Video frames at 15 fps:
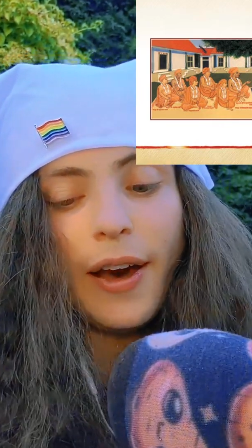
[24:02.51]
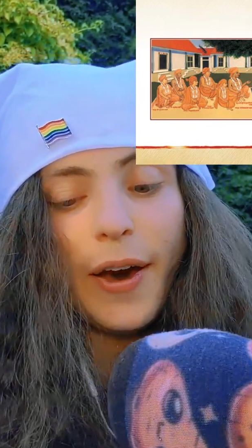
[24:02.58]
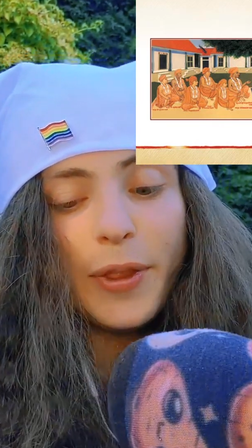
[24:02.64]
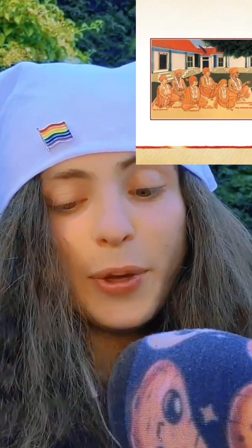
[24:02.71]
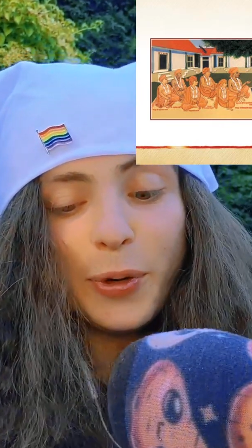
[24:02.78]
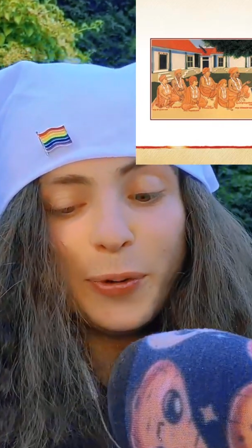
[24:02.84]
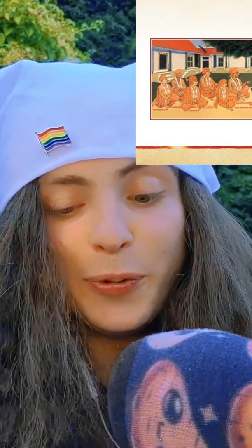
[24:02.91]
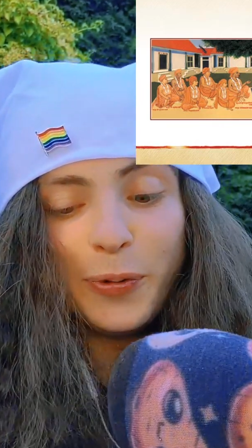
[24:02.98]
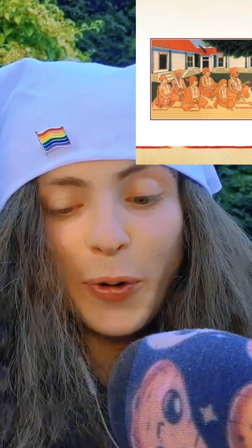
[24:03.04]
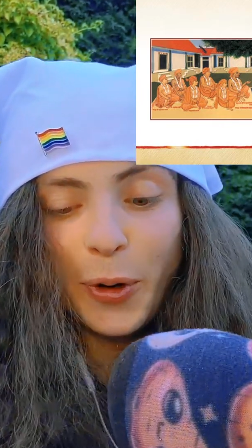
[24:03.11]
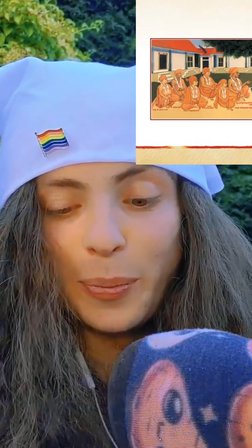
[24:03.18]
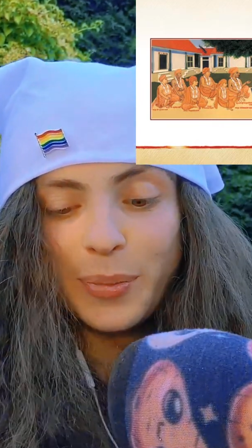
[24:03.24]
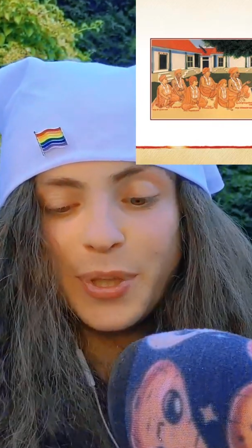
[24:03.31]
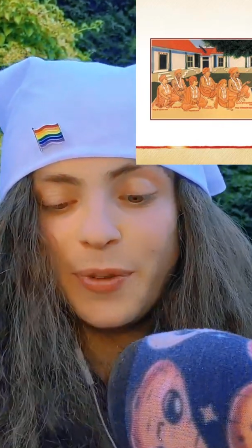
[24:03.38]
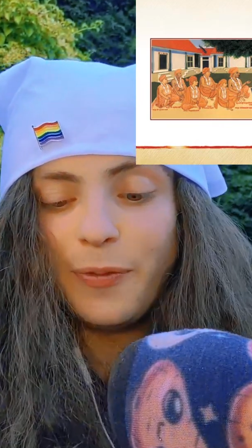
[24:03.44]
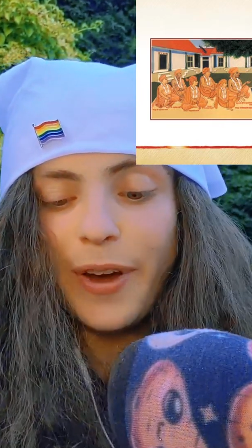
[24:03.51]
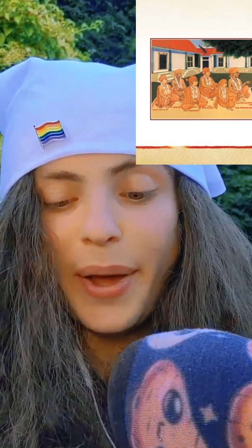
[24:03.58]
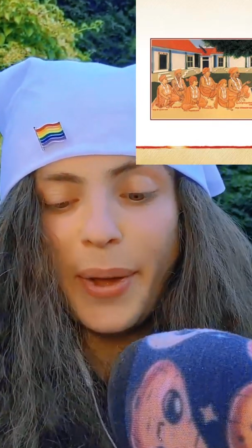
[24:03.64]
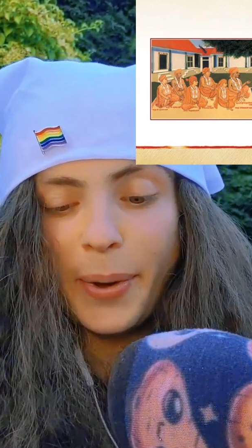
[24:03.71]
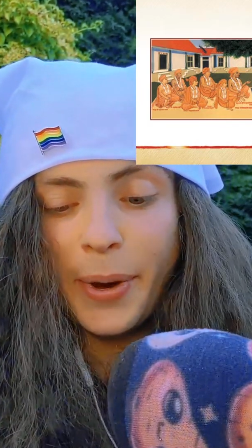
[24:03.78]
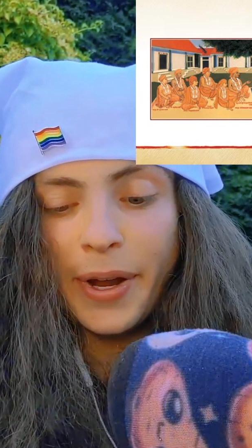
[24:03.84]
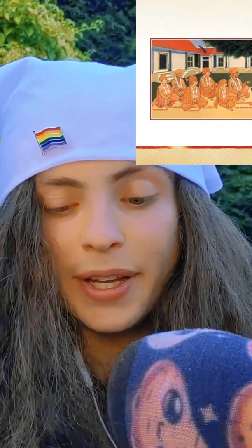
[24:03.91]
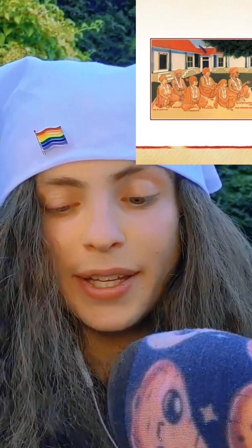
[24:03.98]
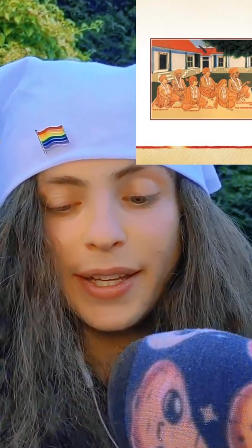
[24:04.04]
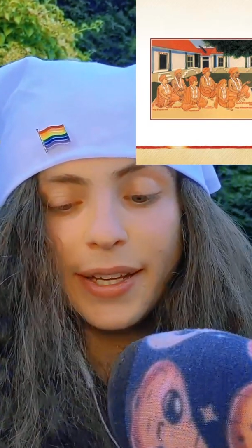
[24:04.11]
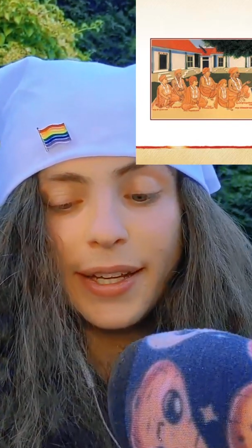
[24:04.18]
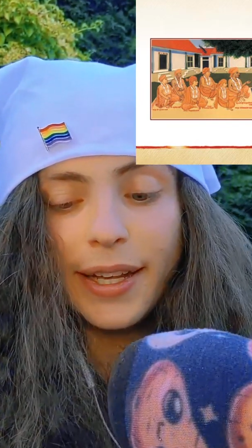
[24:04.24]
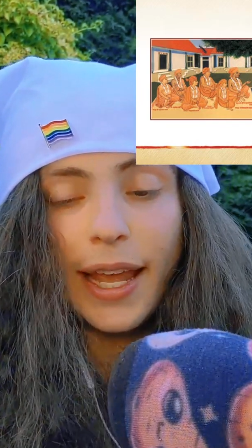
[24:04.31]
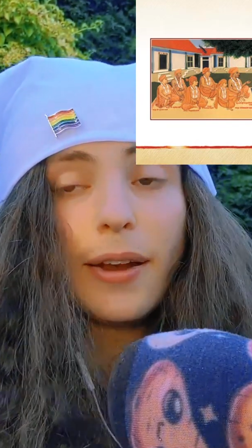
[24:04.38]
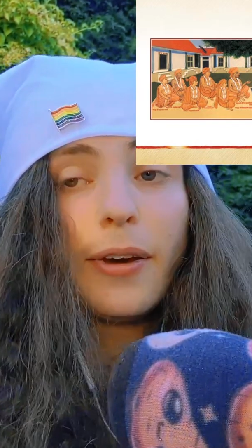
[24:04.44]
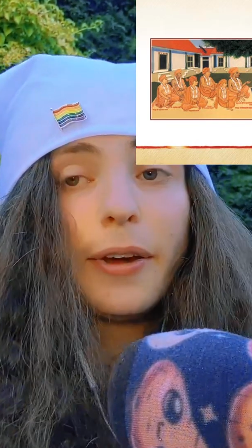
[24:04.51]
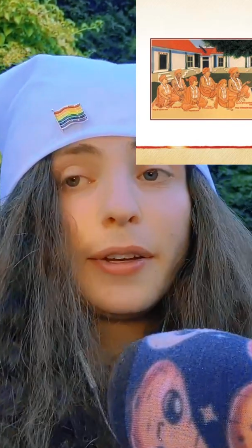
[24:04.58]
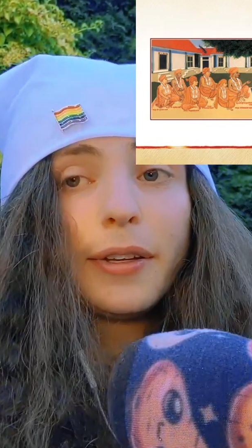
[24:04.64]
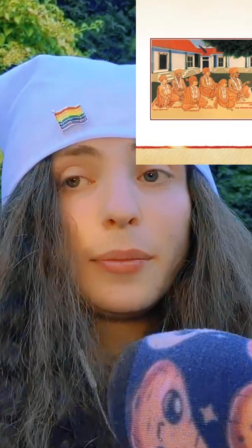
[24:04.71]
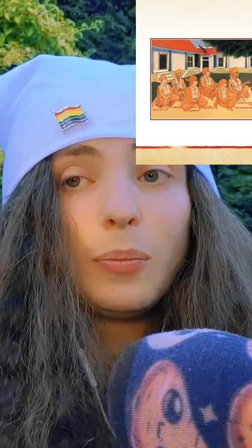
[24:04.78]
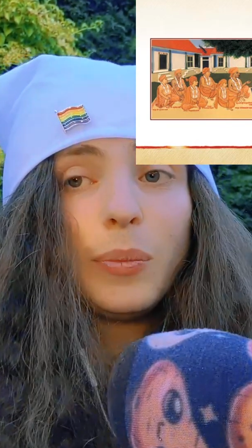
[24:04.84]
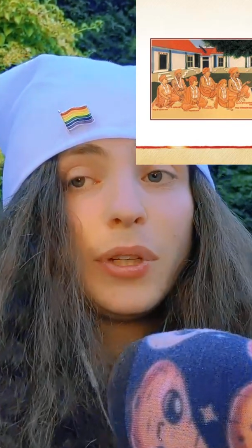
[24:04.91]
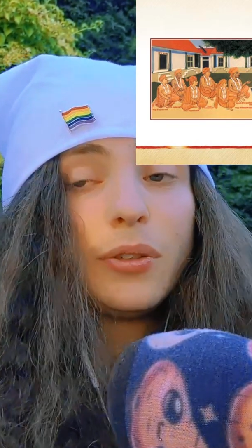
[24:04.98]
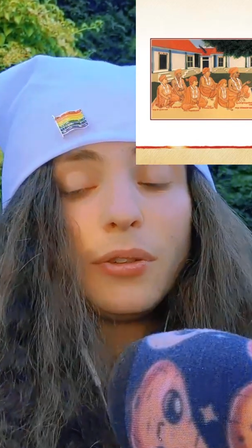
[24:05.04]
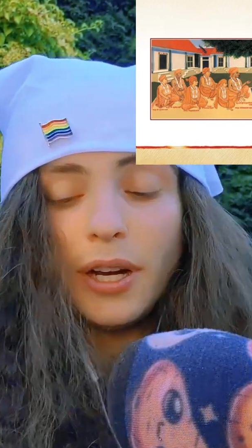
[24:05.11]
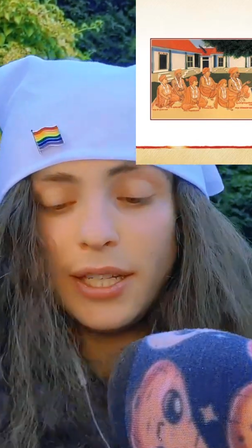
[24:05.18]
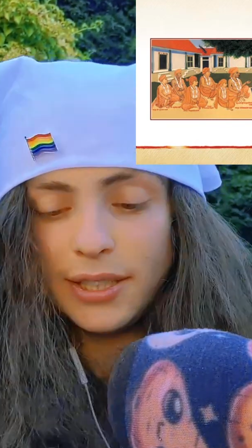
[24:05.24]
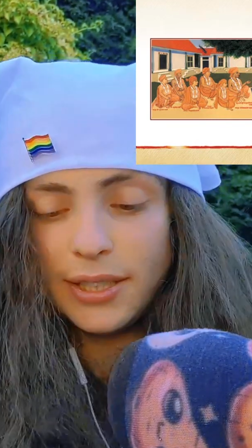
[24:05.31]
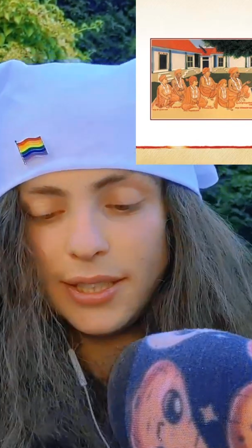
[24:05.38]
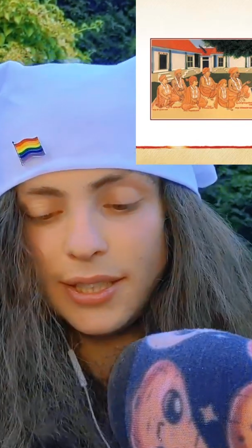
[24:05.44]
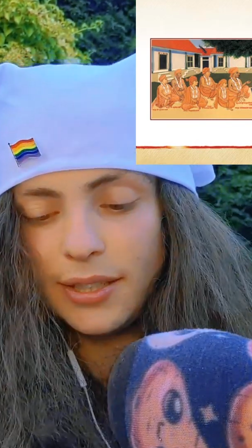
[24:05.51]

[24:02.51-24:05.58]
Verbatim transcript: other forms of vairagya cannot be trusted.